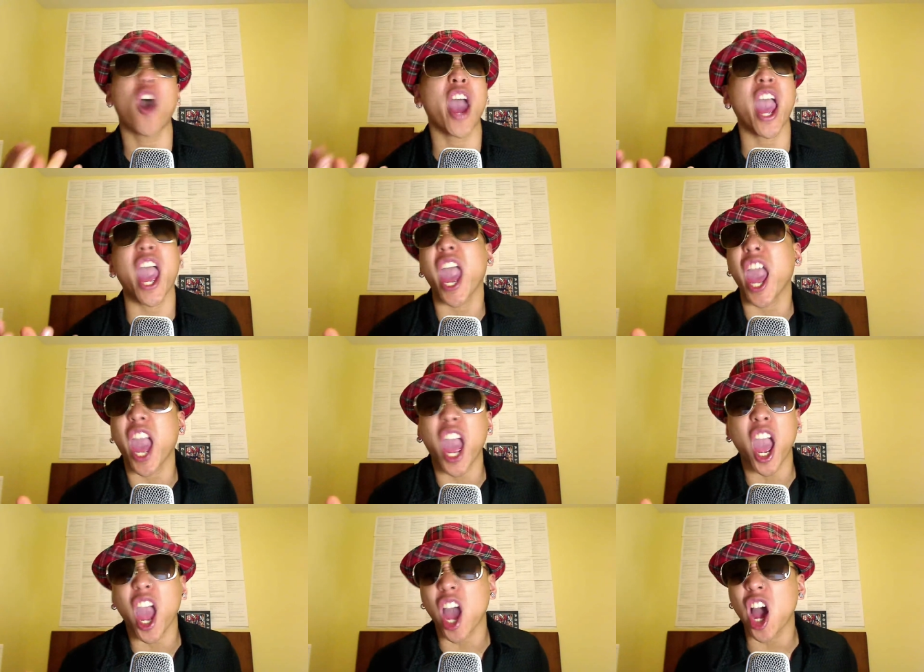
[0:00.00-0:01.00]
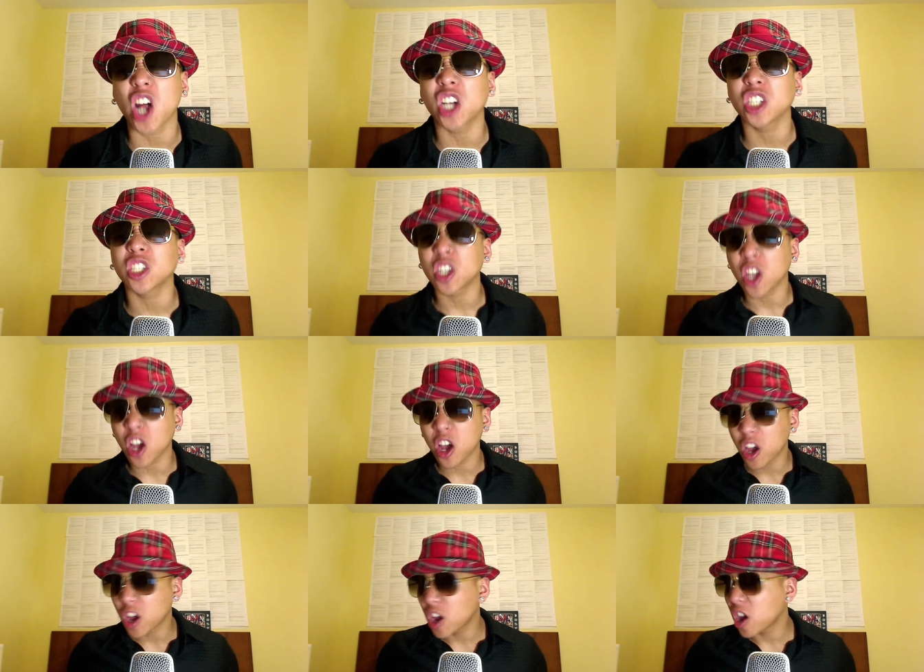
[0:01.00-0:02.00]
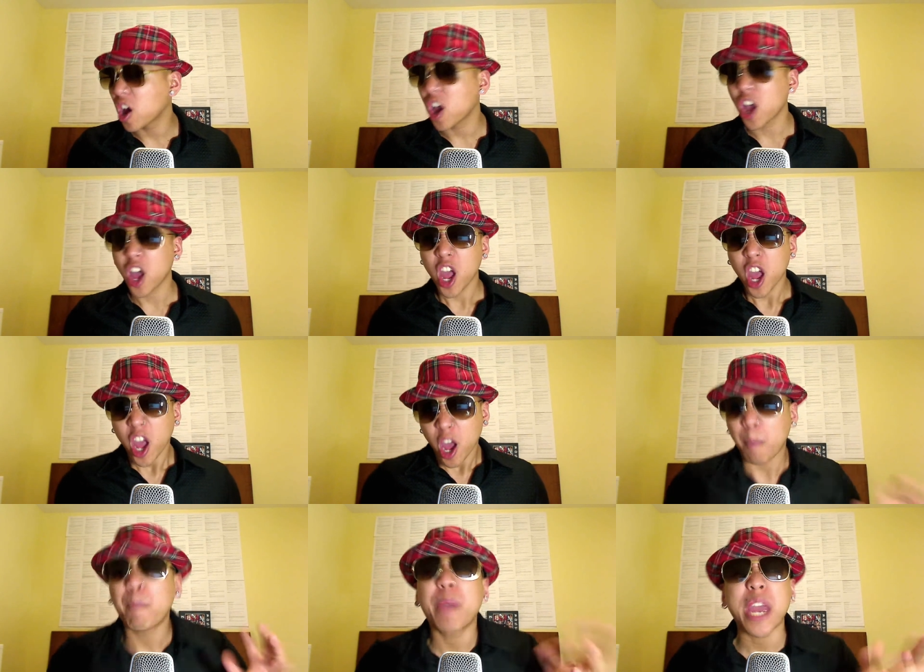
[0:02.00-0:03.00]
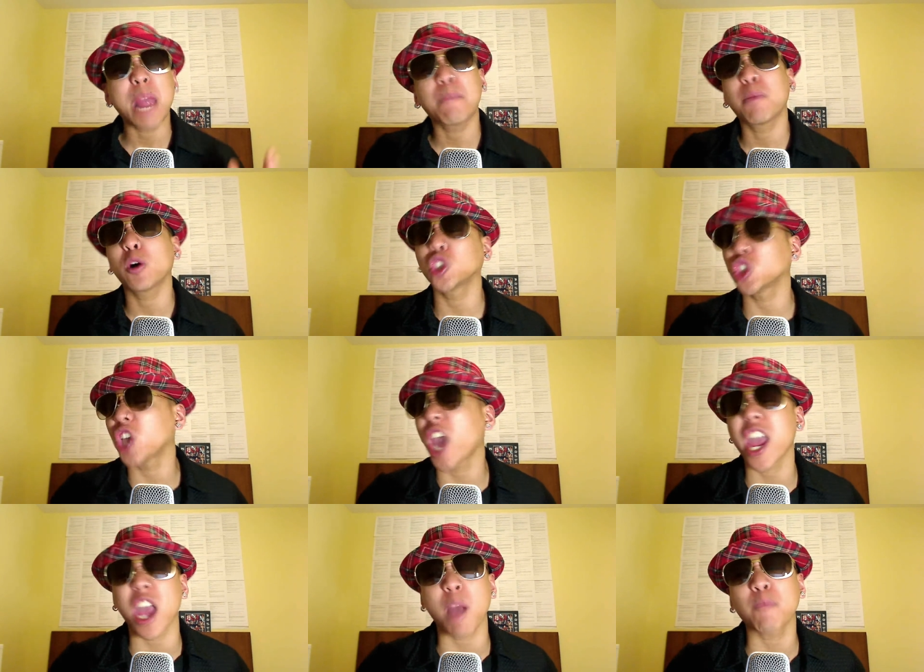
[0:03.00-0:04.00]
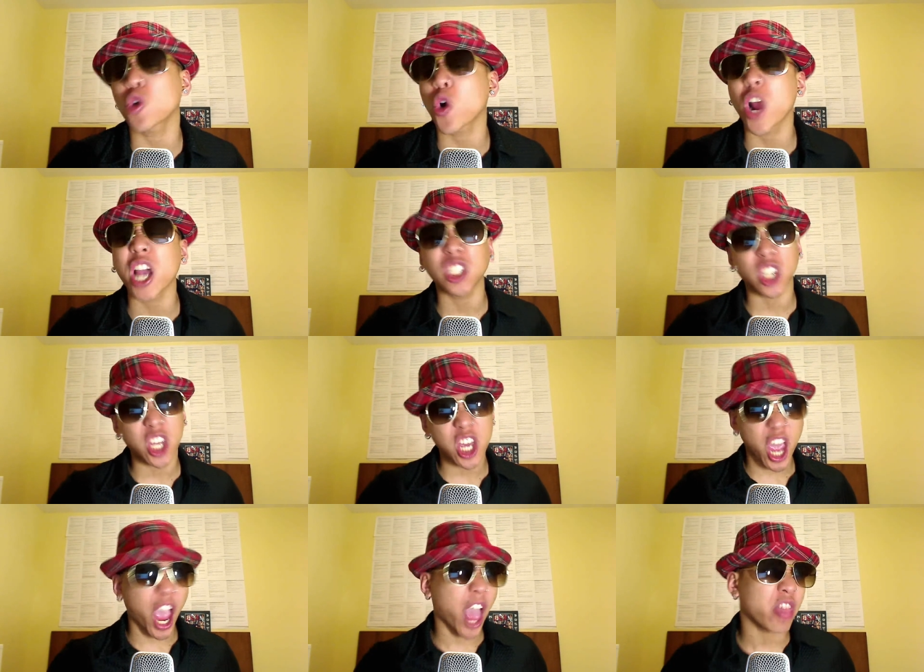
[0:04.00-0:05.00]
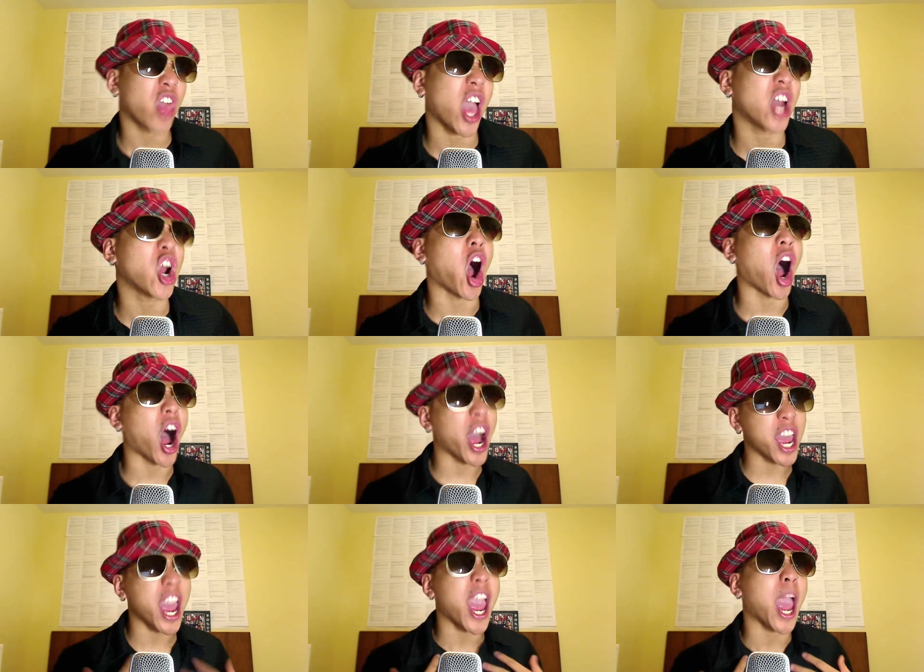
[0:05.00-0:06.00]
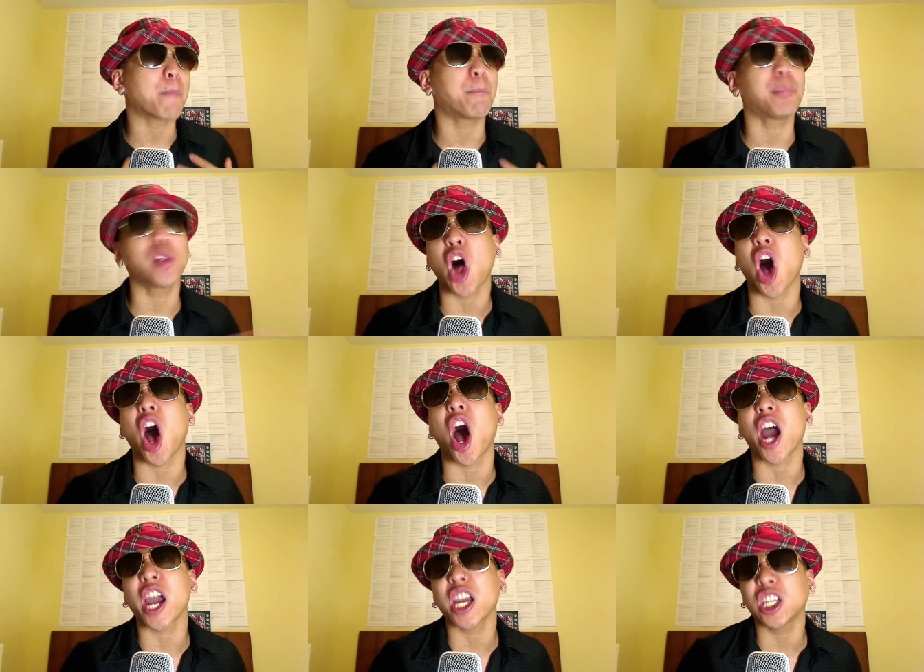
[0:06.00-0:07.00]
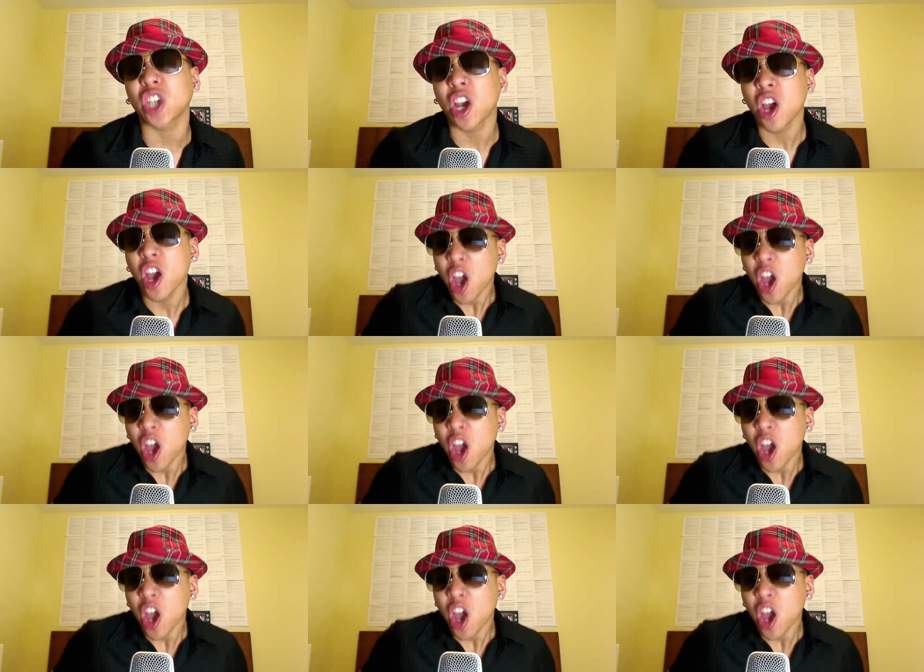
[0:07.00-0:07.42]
your hands. People say I'm crazy and that I am blind,